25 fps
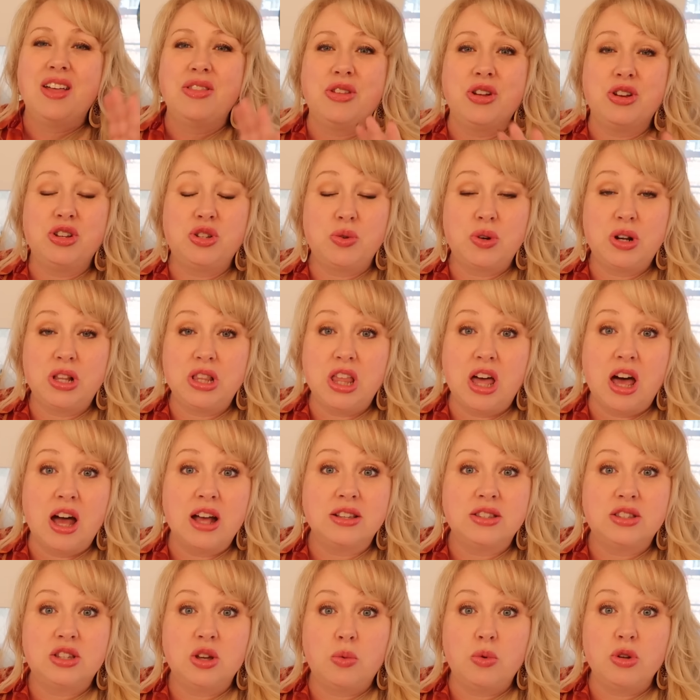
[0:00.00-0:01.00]
They're doing a
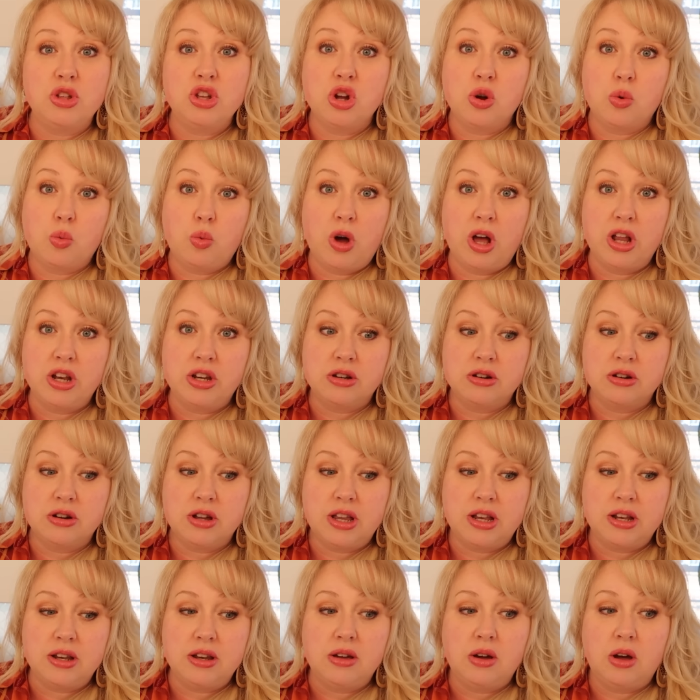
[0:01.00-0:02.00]
lot. So when you're
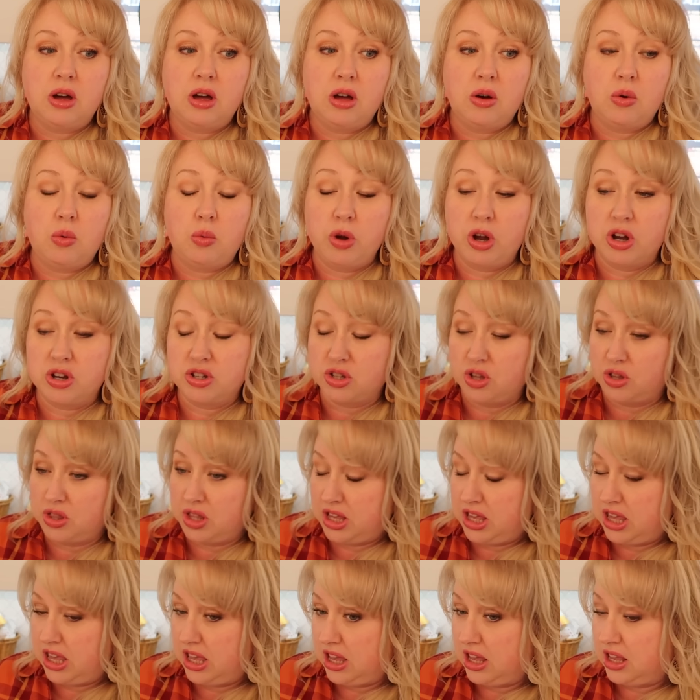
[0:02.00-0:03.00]
wondering, where's all
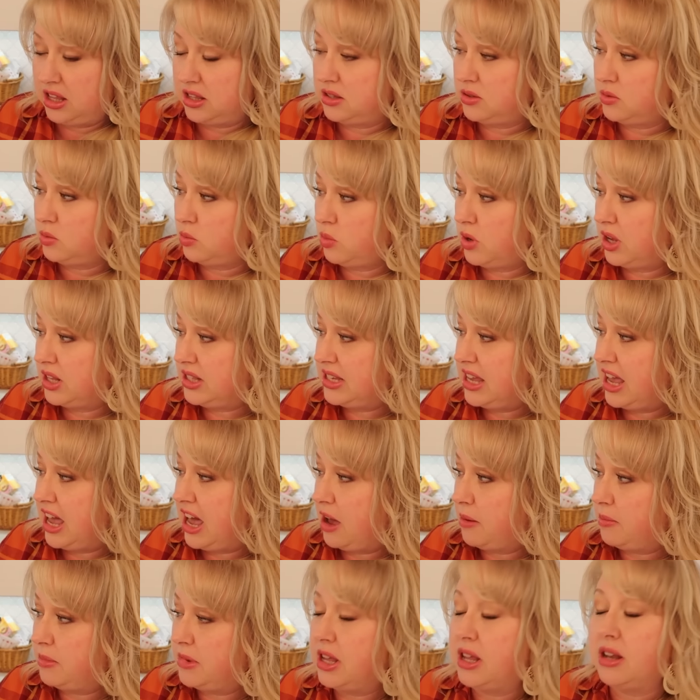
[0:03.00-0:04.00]
the kids, what's
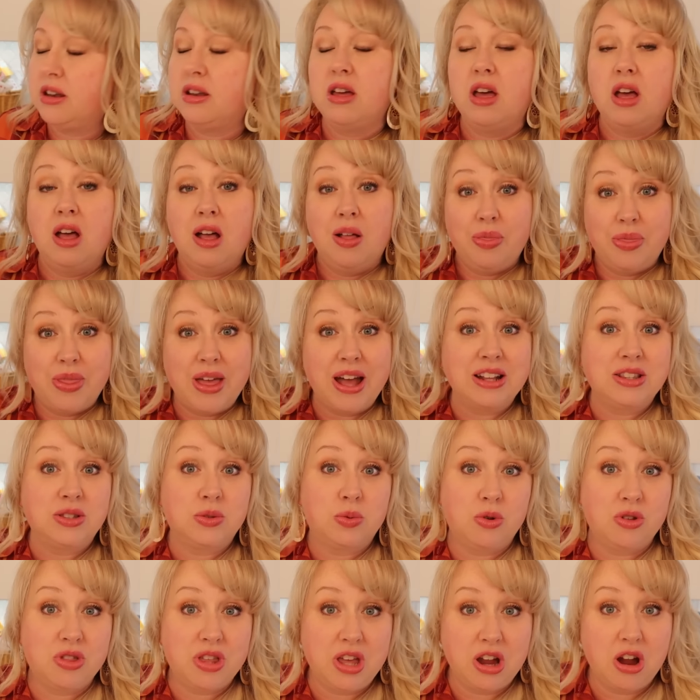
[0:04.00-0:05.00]
happening, that's
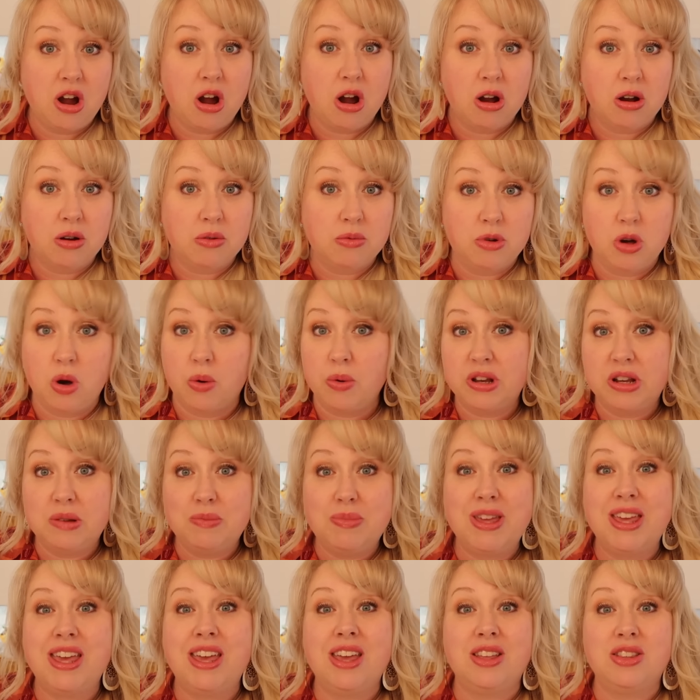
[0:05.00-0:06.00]
where they are going to
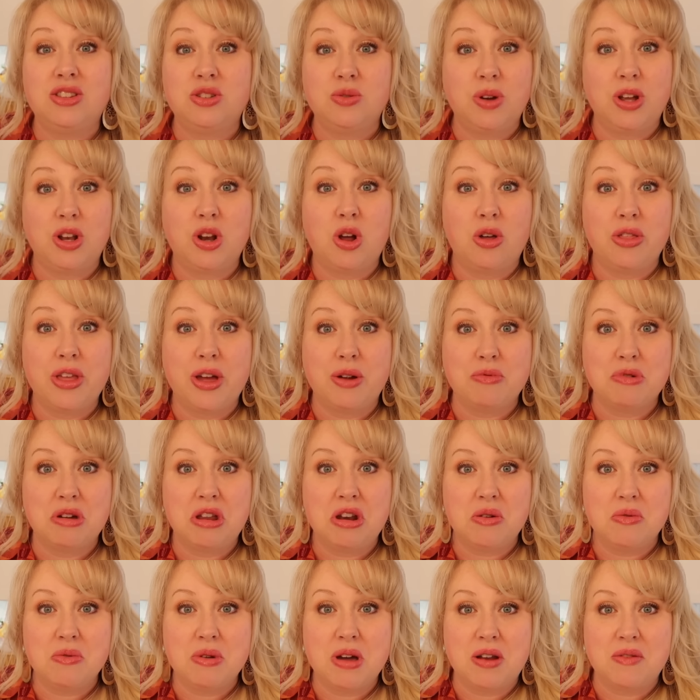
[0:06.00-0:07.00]
be doing all that
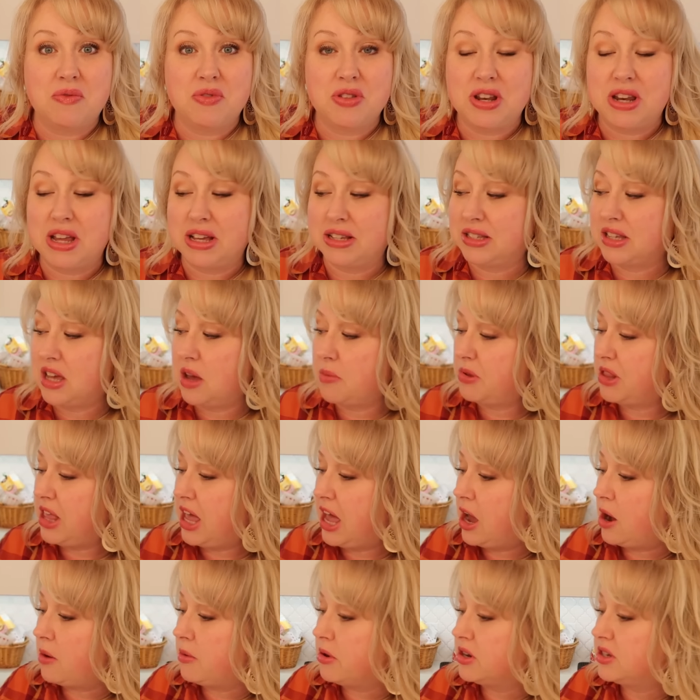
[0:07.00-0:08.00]
running around for the next couple
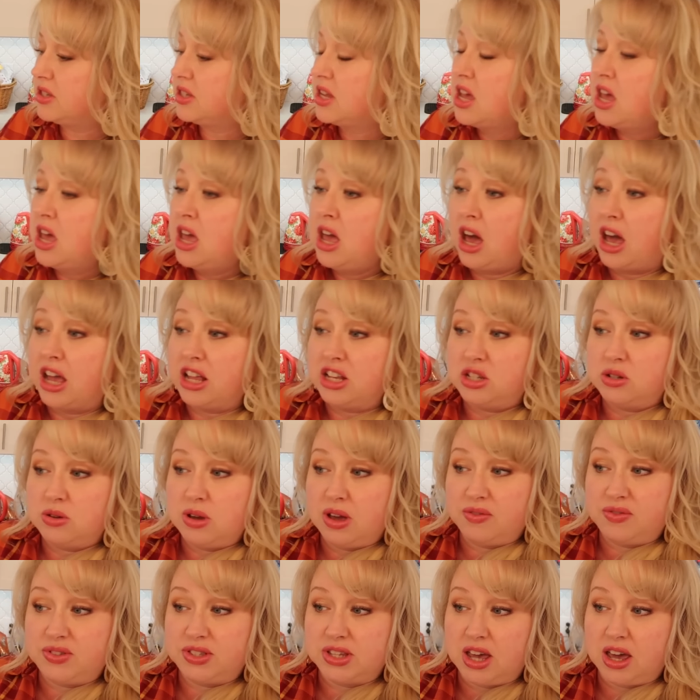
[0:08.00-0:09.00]
hours. I do
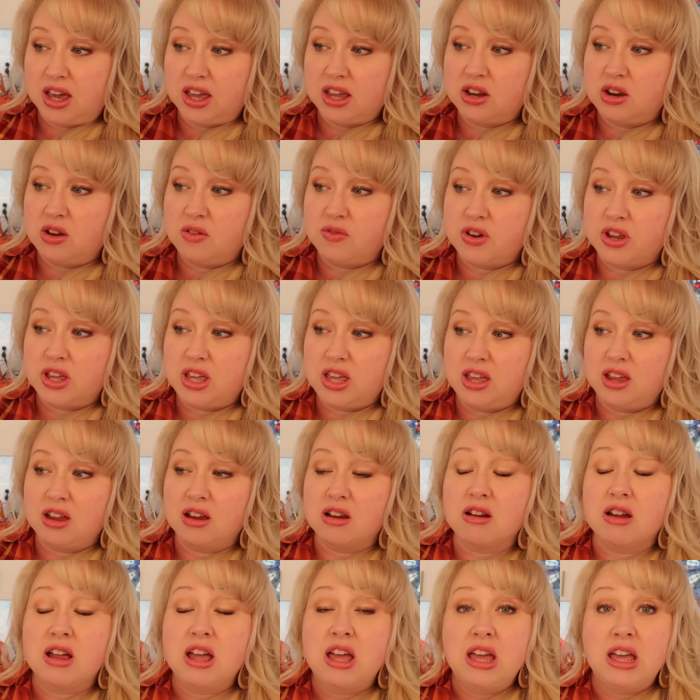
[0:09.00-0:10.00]
have Zion over
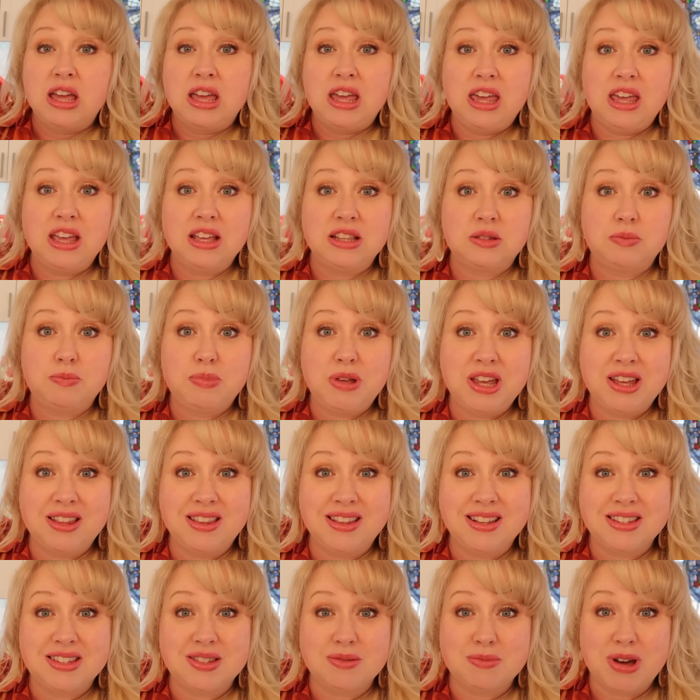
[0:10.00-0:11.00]
here. He is
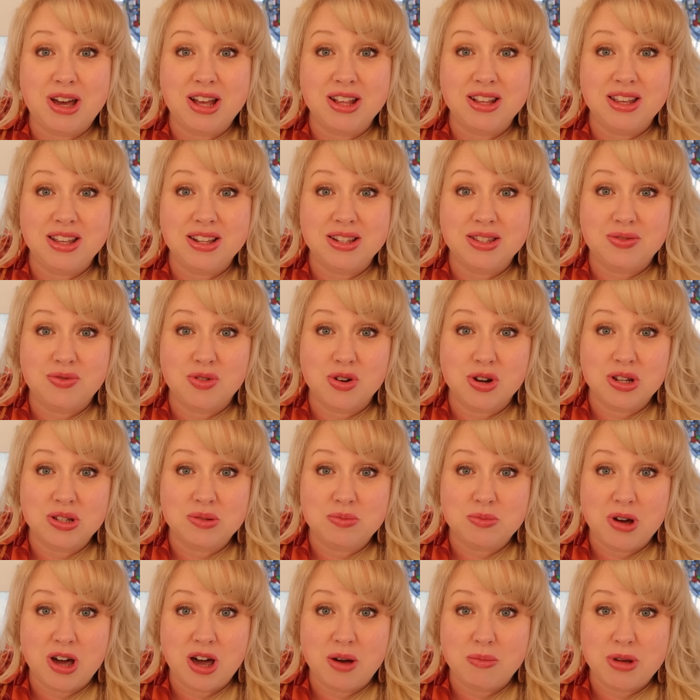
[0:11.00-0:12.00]
peeling some onions for
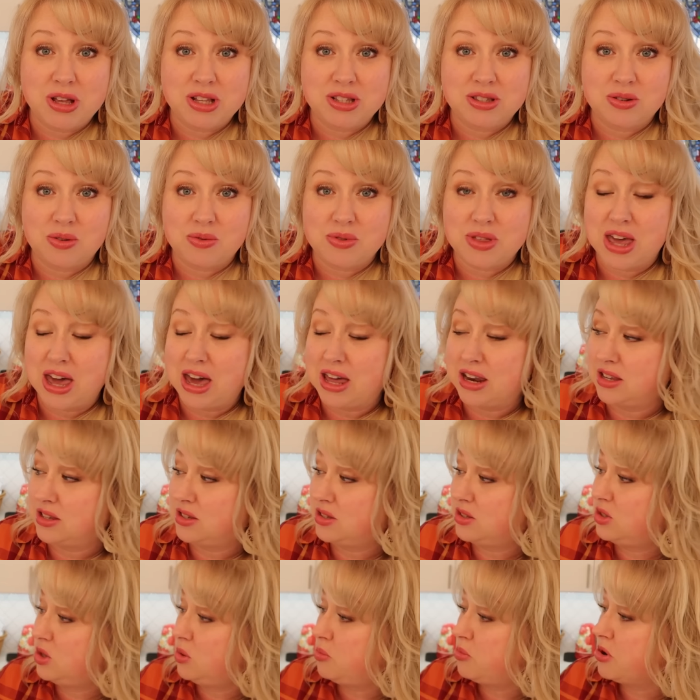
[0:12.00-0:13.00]
his mama, so that
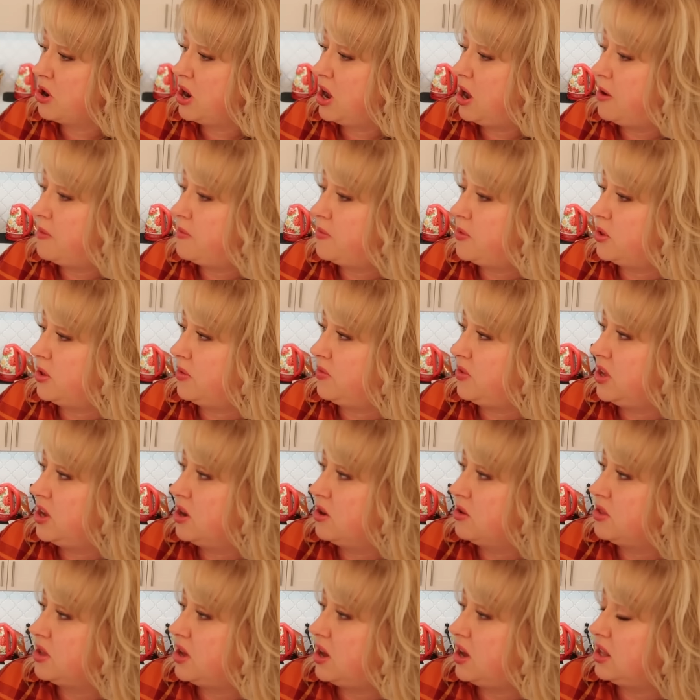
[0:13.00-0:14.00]
is super helpful if you
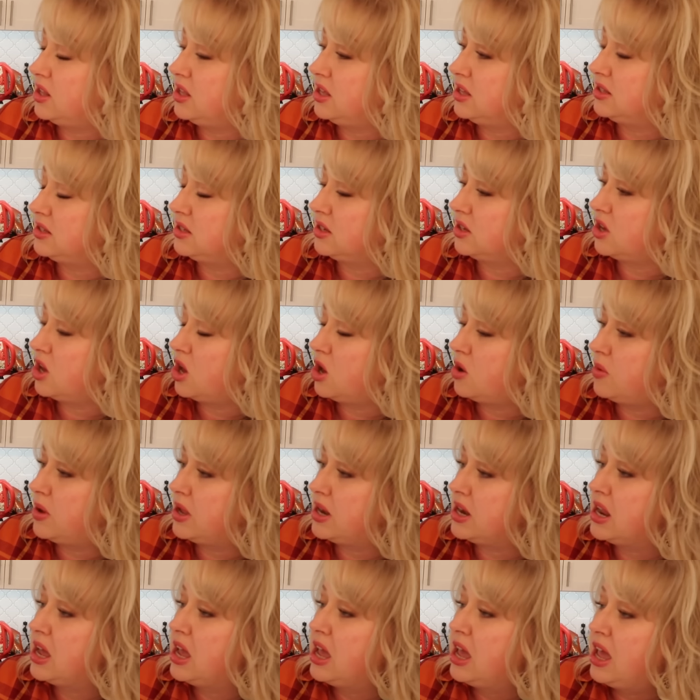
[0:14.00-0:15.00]
hear the onions are
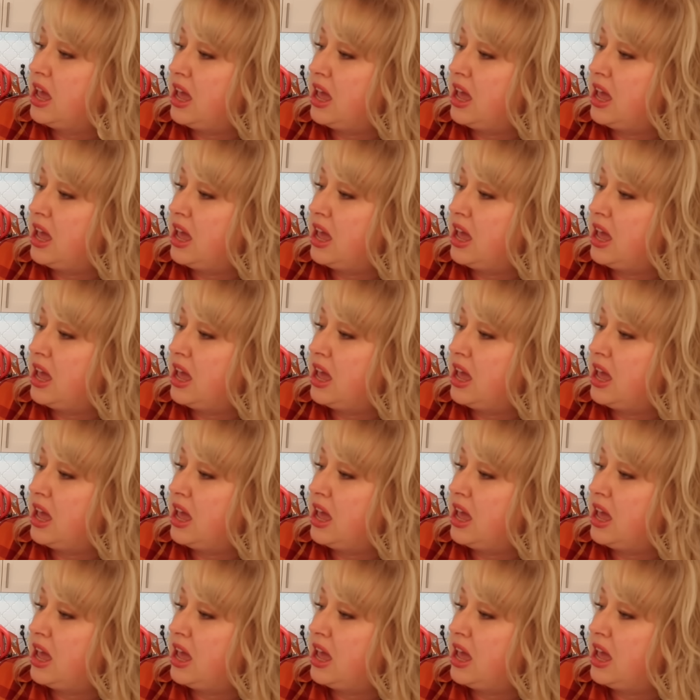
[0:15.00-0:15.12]
going.